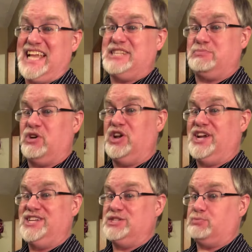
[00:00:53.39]
like
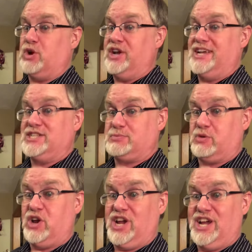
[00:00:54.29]
spring, spring,
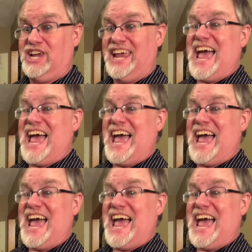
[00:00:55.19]
spring.